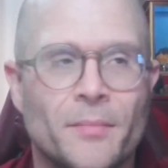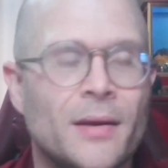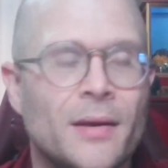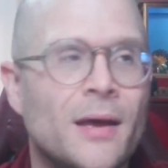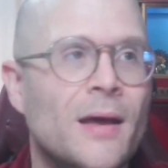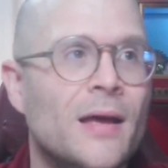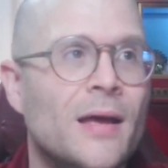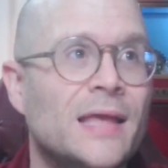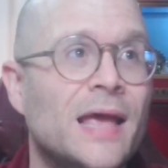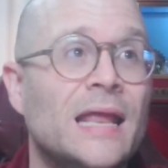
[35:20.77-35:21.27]

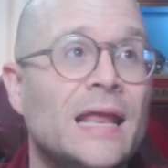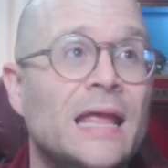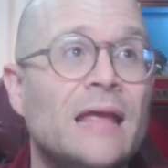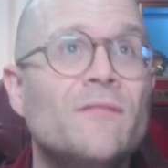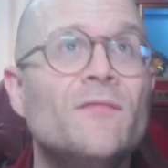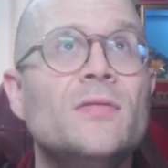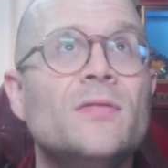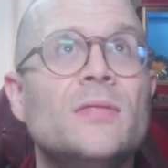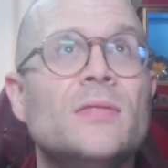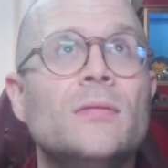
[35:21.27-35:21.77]
Yet
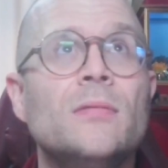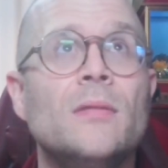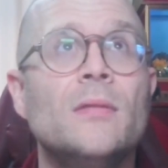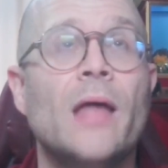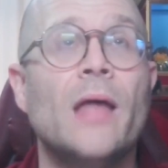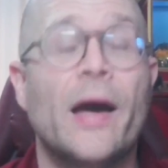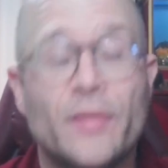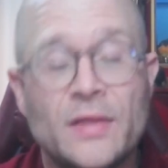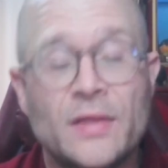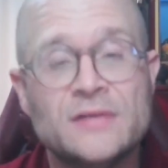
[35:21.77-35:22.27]
even, at
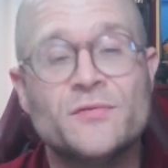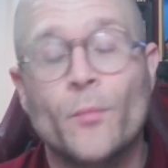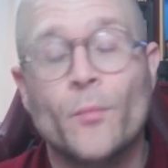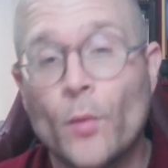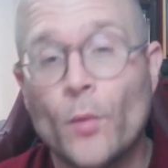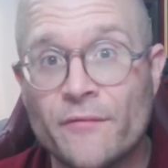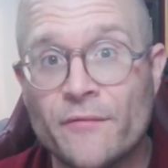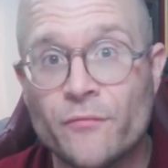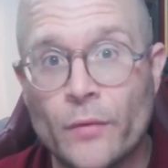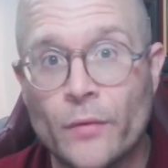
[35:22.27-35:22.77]
least from what I've
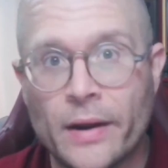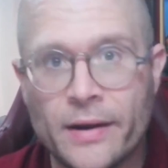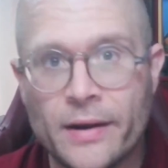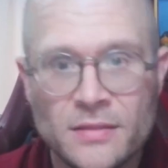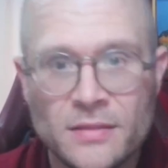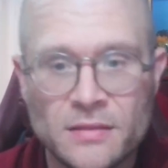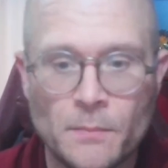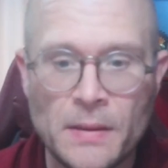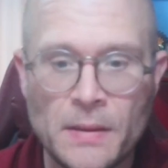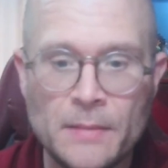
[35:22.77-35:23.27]
read, the
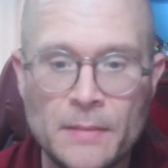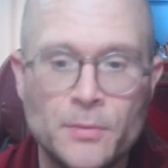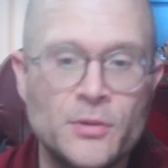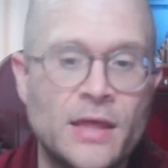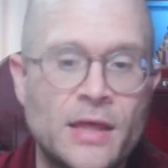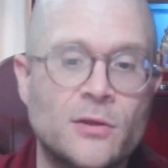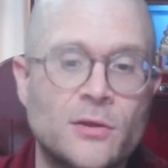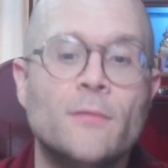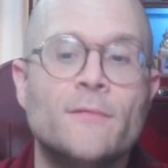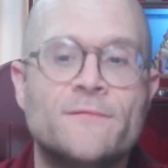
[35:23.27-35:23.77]
people that
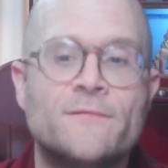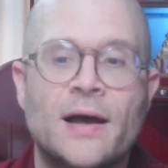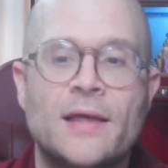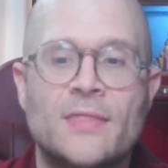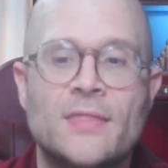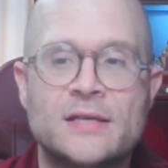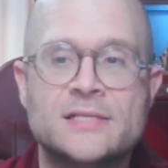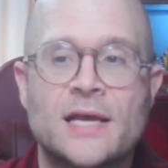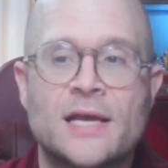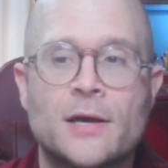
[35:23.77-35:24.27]
don't find the
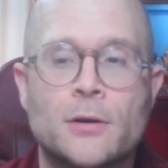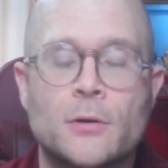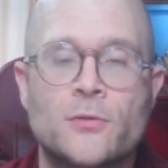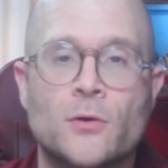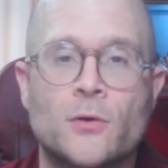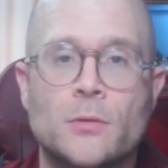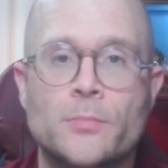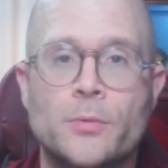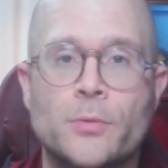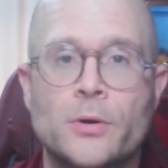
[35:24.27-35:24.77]
second or third
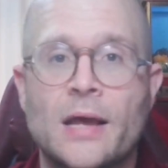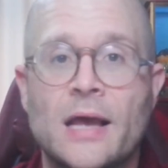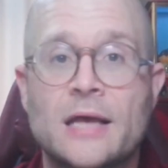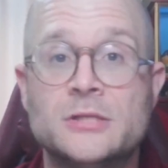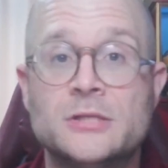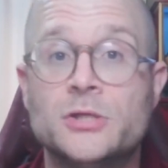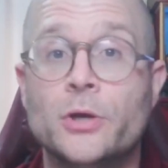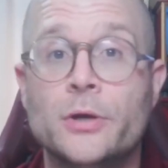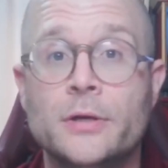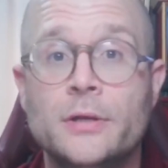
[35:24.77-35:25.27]
book as
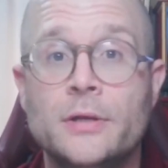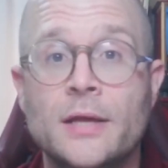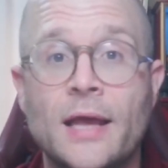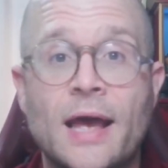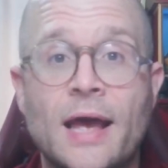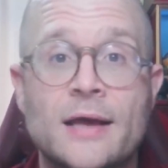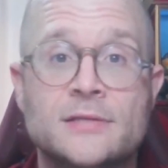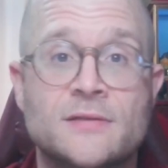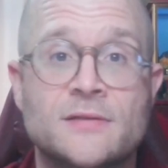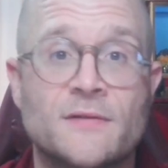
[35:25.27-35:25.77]
good as
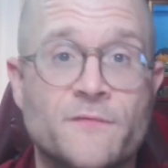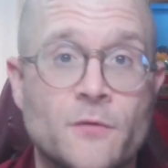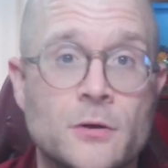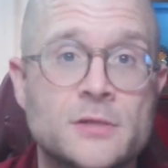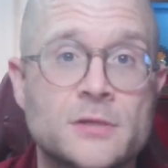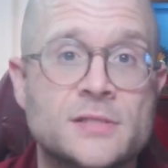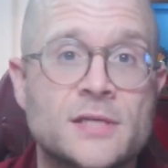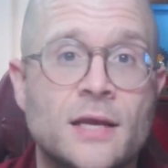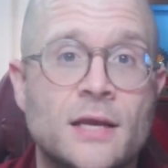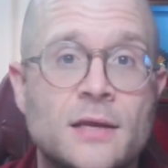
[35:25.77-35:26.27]
the first
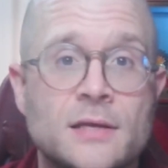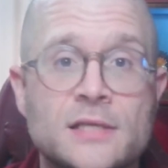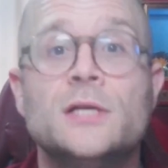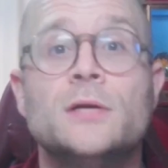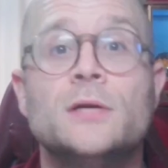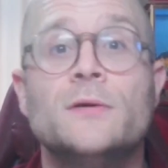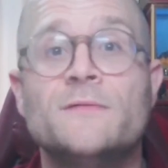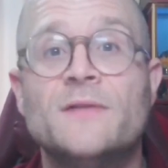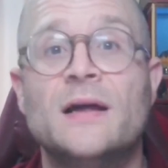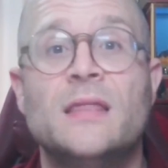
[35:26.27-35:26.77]
still
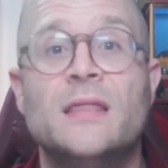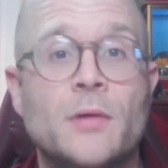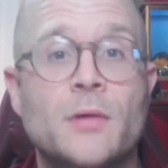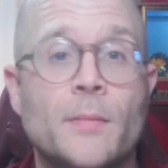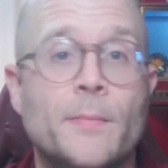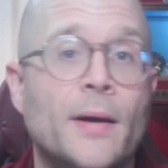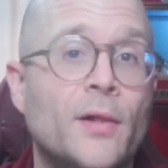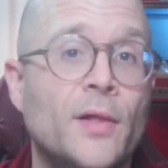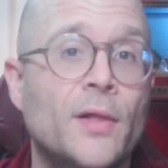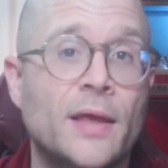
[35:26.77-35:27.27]
find them
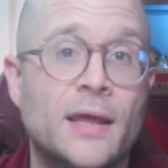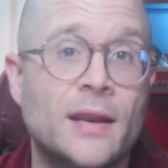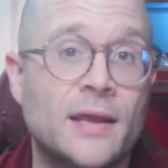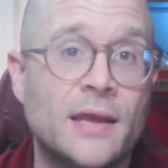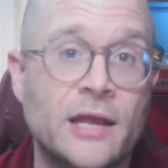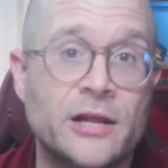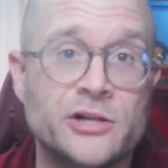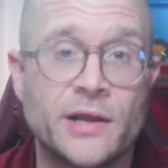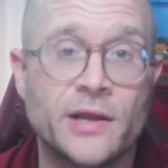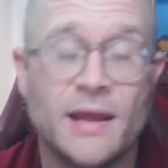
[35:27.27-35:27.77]
compelling and
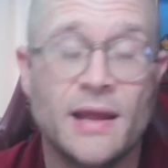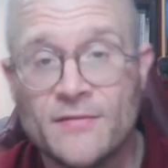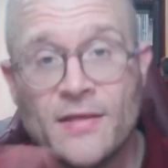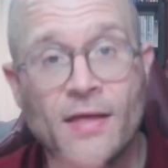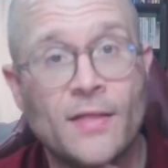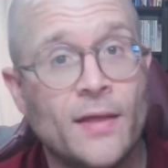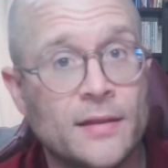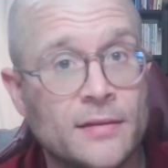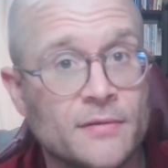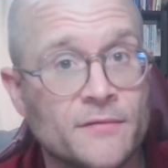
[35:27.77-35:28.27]
engaging if they
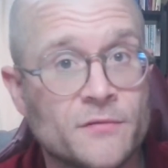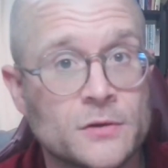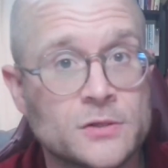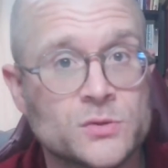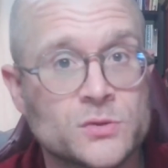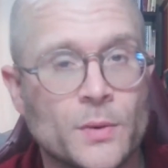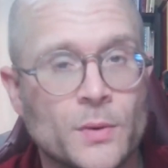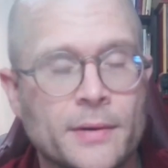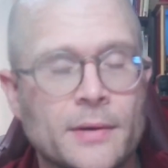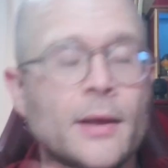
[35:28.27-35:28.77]
like the first
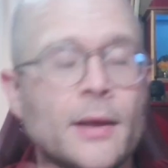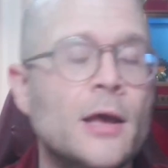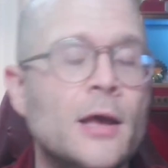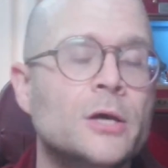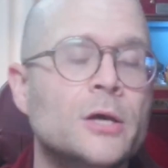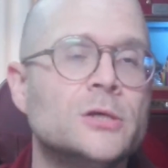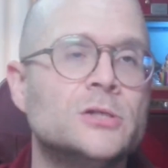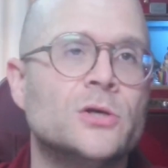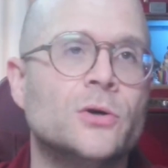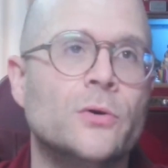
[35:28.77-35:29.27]
one.
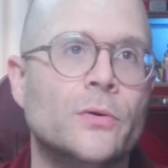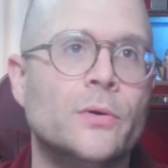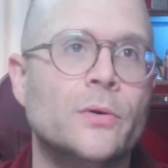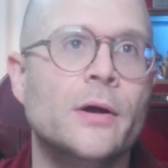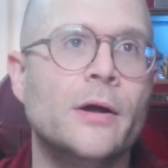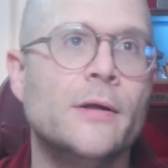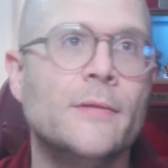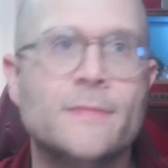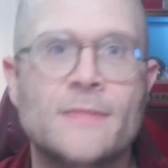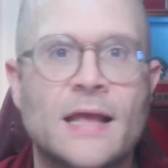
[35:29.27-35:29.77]
So
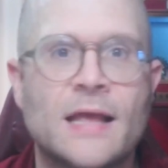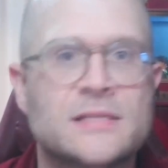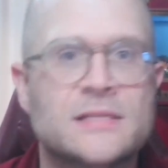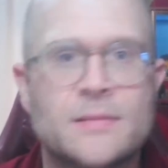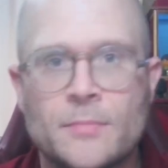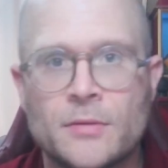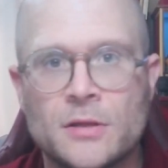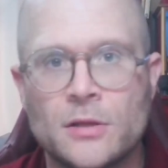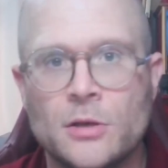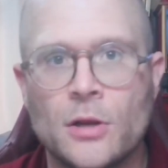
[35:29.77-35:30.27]
that's
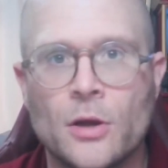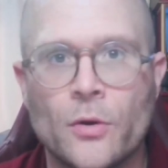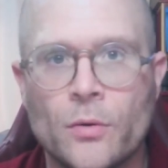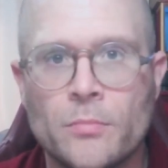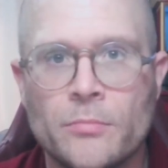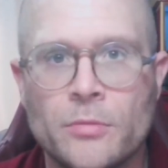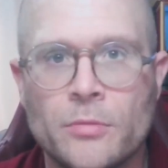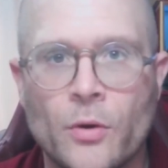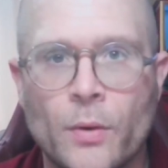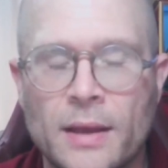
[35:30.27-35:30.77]
something to know
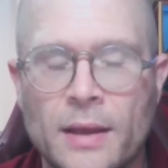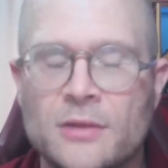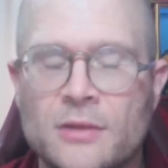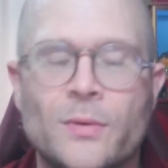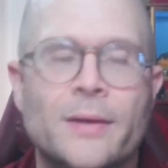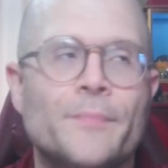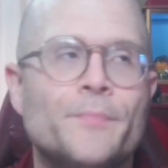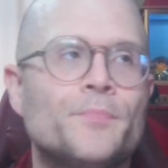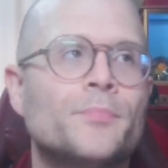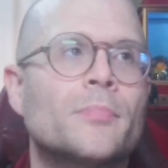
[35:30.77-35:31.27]
going into it.